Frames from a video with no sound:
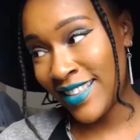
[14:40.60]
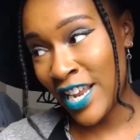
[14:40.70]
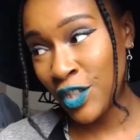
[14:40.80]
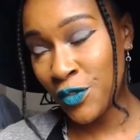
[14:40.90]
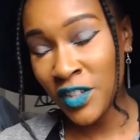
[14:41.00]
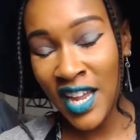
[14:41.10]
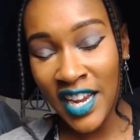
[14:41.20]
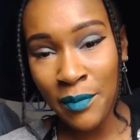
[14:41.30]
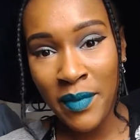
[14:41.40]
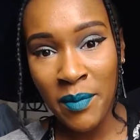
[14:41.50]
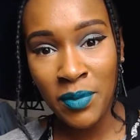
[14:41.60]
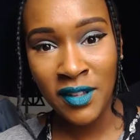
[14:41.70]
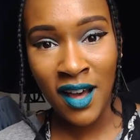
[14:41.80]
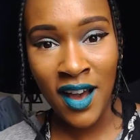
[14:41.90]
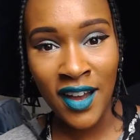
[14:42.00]
Thanks for liking my
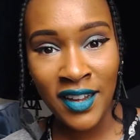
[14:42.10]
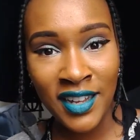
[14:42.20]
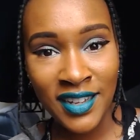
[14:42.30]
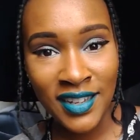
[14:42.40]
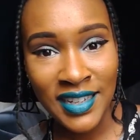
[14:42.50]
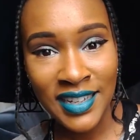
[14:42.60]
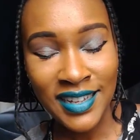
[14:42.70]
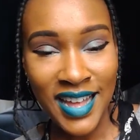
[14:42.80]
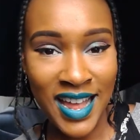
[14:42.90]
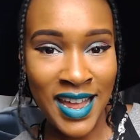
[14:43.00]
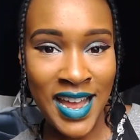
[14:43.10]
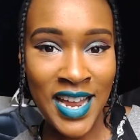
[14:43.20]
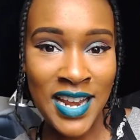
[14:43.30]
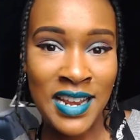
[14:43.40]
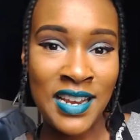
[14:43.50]
blog,
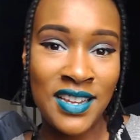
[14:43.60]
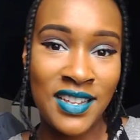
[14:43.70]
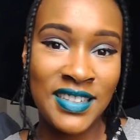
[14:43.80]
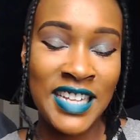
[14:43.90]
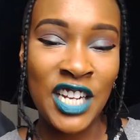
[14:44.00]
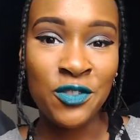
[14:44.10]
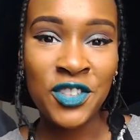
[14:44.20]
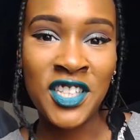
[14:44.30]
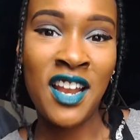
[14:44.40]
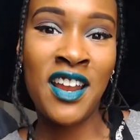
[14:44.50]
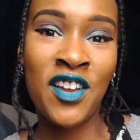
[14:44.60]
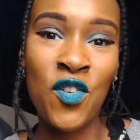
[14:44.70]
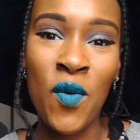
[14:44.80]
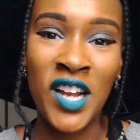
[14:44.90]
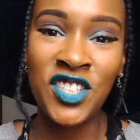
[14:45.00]
and thanks for sending in
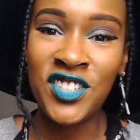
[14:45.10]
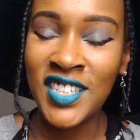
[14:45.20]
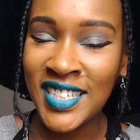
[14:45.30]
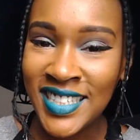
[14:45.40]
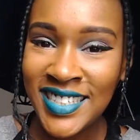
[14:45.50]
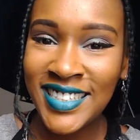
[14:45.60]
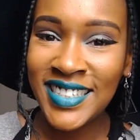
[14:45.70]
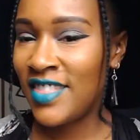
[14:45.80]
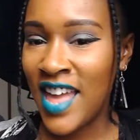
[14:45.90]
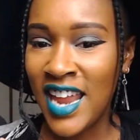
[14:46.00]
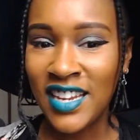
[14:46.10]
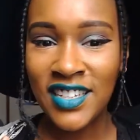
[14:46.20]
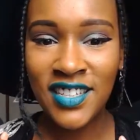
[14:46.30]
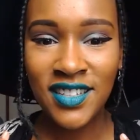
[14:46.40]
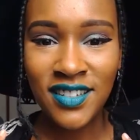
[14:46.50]
questions.
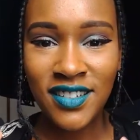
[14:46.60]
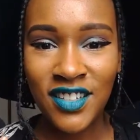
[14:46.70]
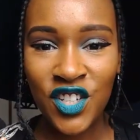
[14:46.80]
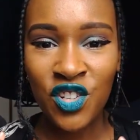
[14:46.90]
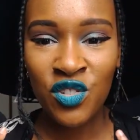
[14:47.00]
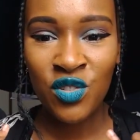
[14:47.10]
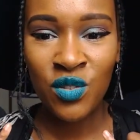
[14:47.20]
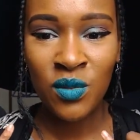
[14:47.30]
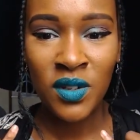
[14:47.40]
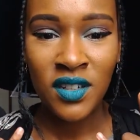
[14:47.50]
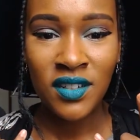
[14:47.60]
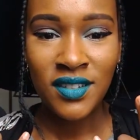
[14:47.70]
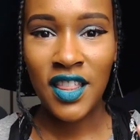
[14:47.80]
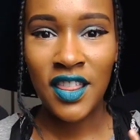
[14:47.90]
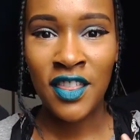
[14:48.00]
Thanks to
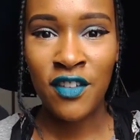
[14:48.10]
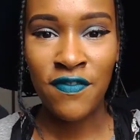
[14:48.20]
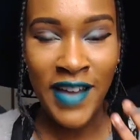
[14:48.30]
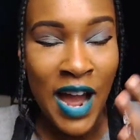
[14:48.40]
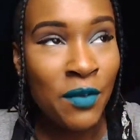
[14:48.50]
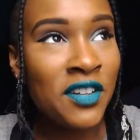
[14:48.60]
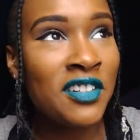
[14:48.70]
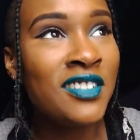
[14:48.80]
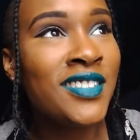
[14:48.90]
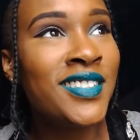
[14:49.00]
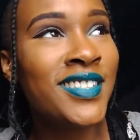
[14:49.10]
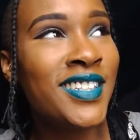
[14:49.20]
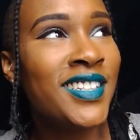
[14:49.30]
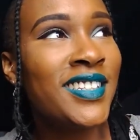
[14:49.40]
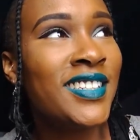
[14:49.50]
the
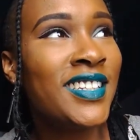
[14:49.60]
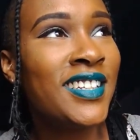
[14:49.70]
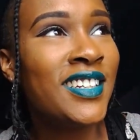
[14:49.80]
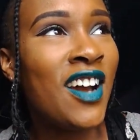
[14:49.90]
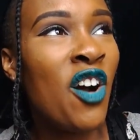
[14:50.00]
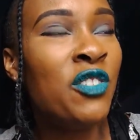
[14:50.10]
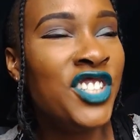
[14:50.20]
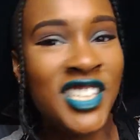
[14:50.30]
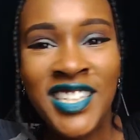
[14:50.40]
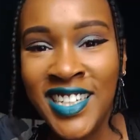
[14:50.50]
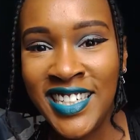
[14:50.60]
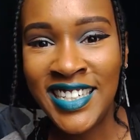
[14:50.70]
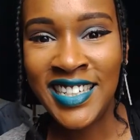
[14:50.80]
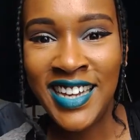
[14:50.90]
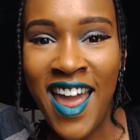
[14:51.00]
founders,
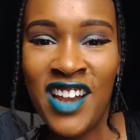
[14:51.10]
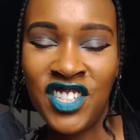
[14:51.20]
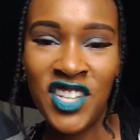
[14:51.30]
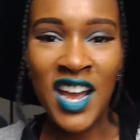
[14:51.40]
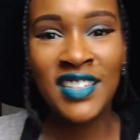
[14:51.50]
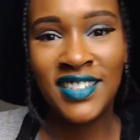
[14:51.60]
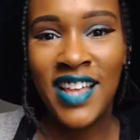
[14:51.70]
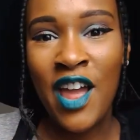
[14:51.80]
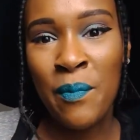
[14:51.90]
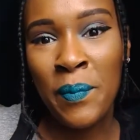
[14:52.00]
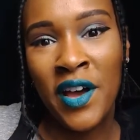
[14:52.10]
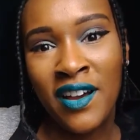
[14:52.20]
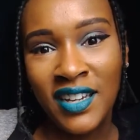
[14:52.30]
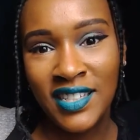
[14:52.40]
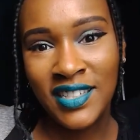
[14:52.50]
OGTT and Jess and
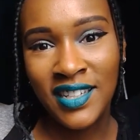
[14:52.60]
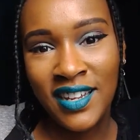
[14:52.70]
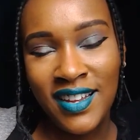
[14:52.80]
Bucks,